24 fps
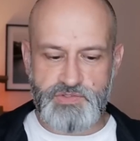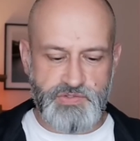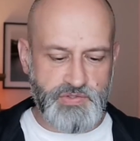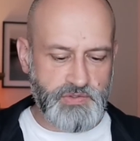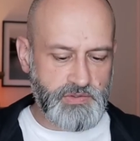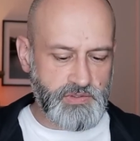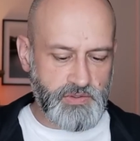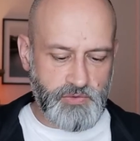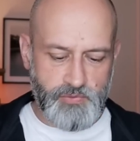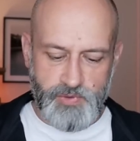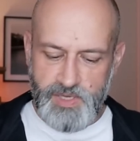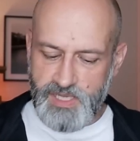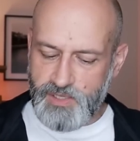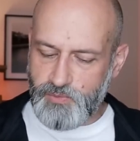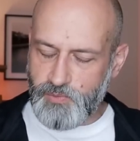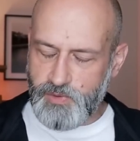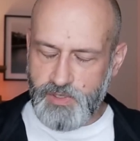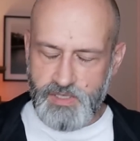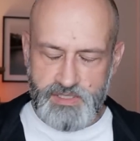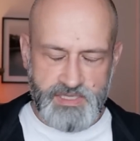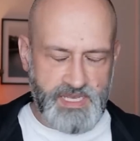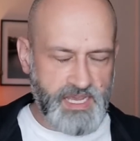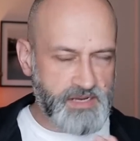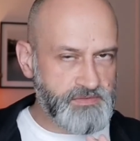So the ring
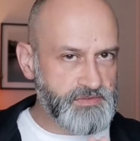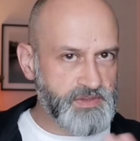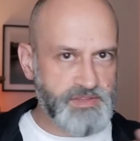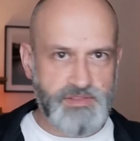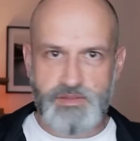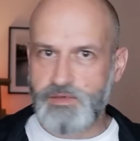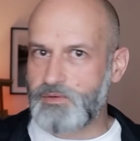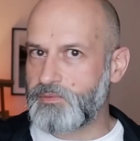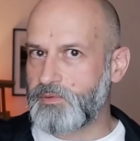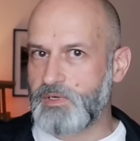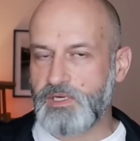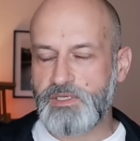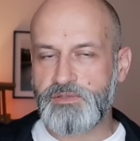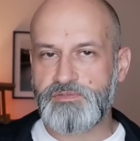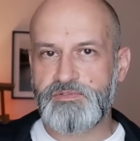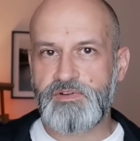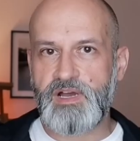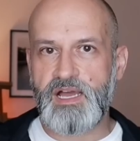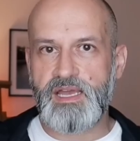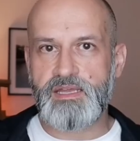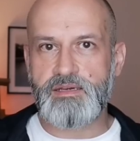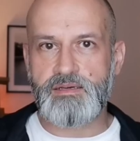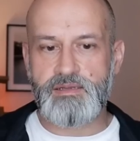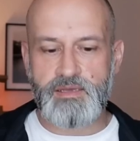worked, everything worked
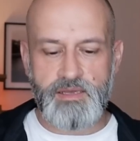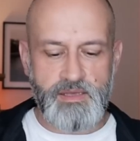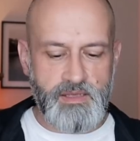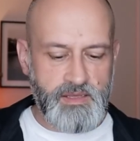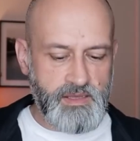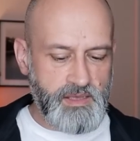fine.